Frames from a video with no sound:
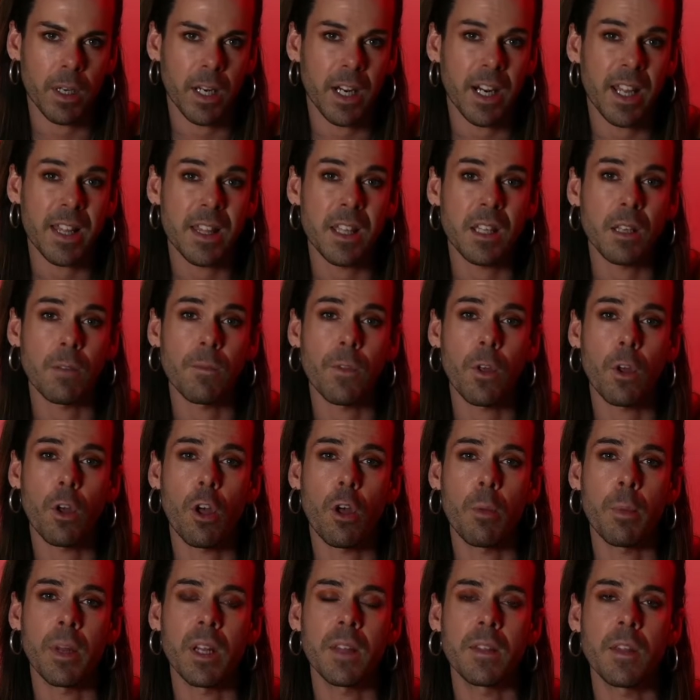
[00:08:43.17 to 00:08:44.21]
and I think of the
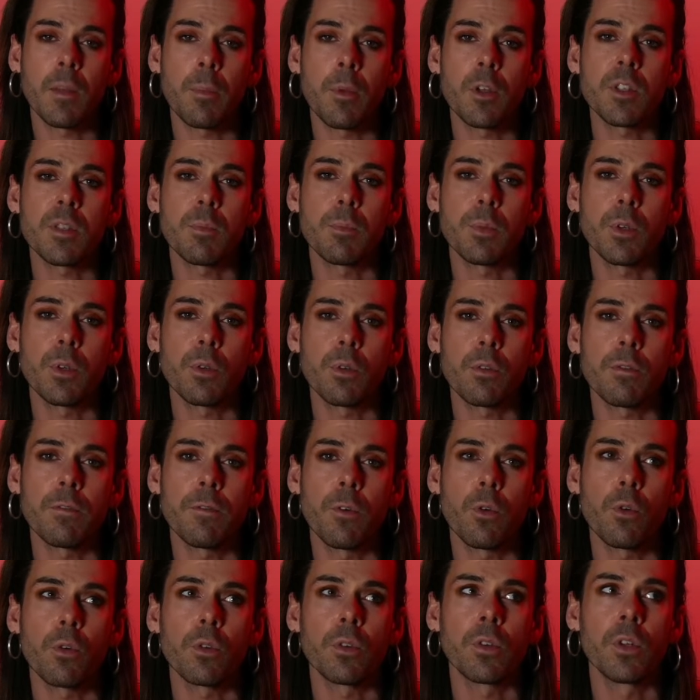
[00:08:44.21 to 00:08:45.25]
hermit in the most
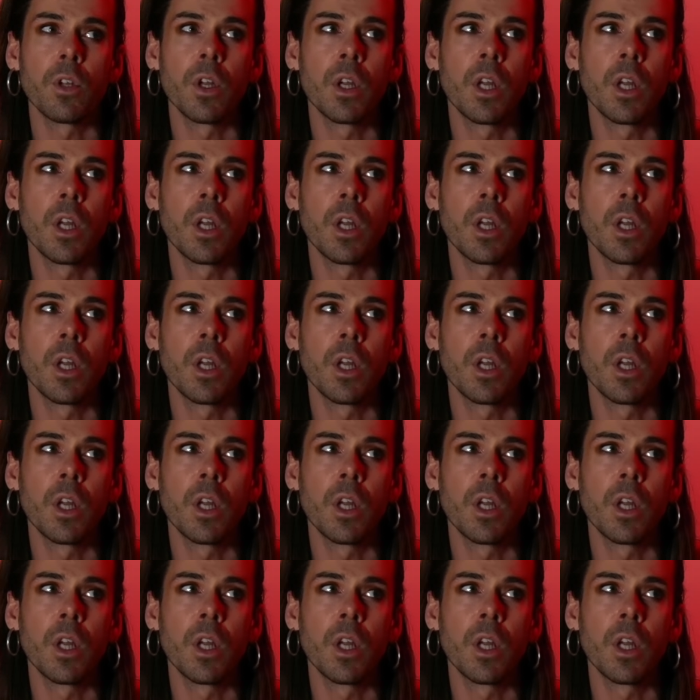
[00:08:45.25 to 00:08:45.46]
beautiful,